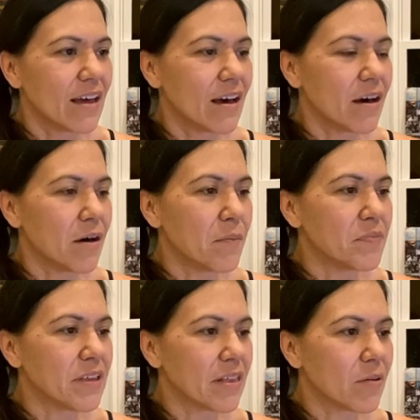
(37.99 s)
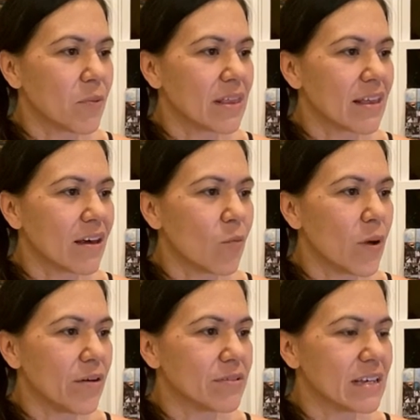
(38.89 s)
um, dealing with uh,
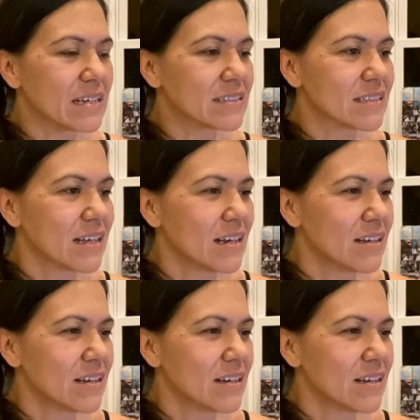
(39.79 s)
wellness.